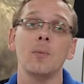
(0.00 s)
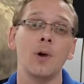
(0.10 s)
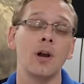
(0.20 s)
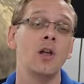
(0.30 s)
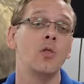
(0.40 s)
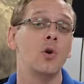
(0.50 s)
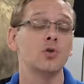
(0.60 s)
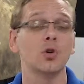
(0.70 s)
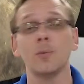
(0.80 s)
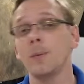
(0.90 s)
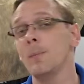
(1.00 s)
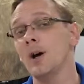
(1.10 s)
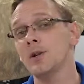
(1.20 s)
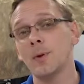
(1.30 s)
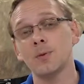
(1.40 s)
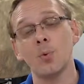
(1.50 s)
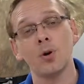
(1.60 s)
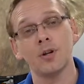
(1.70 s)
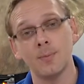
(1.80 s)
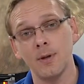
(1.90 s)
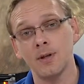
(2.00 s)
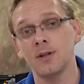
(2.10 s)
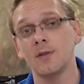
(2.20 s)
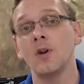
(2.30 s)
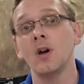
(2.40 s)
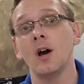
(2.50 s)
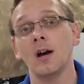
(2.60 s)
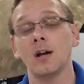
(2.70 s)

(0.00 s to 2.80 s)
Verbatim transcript: But those are going to be much much more expensive uh,